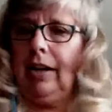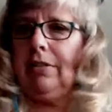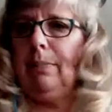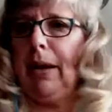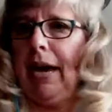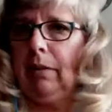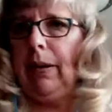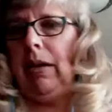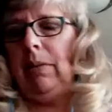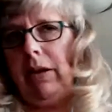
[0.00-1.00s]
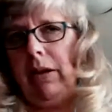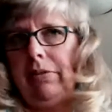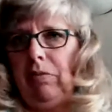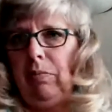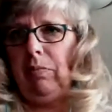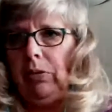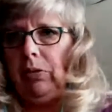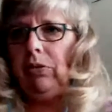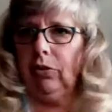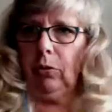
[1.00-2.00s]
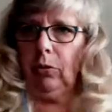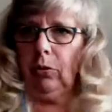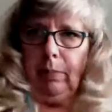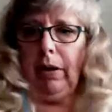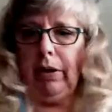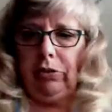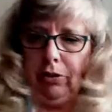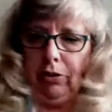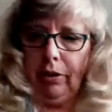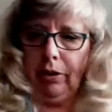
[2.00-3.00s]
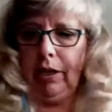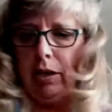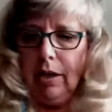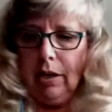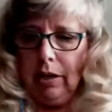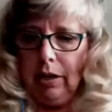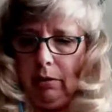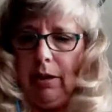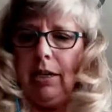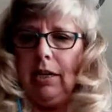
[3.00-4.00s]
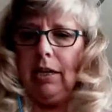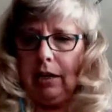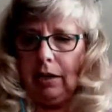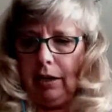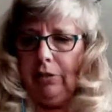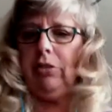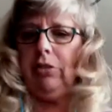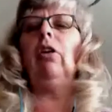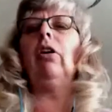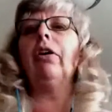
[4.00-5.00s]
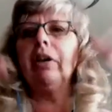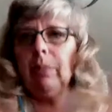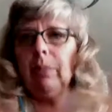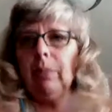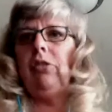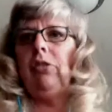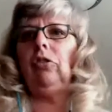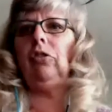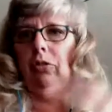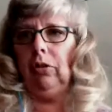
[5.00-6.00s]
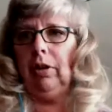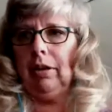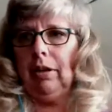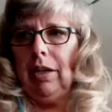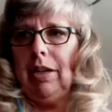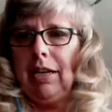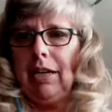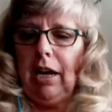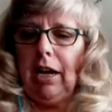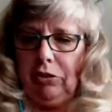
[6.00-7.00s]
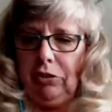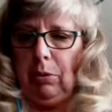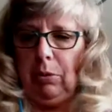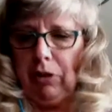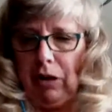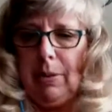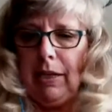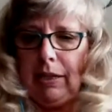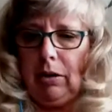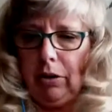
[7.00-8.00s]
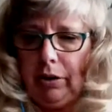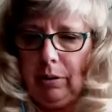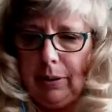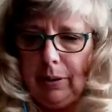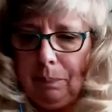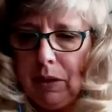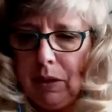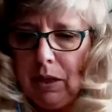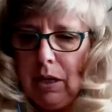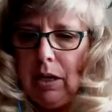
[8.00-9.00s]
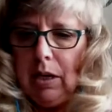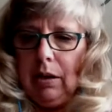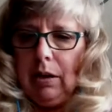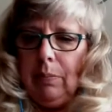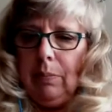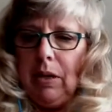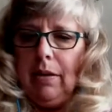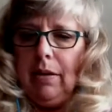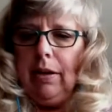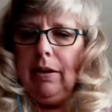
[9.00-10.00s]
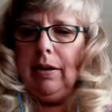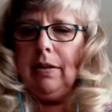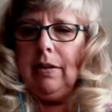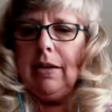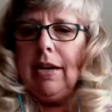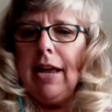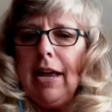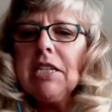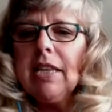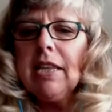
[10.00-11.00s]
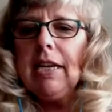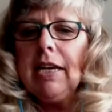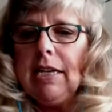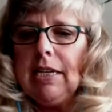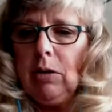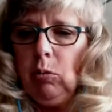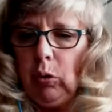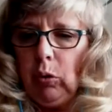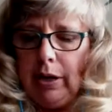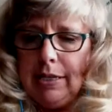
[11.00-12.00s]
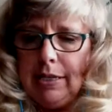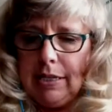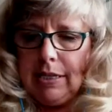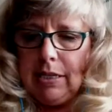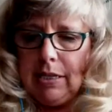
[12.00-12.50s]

to back pain because of people's distorted posture. And he did a nice argument he did a nice job of framing that argument. The next thing he did was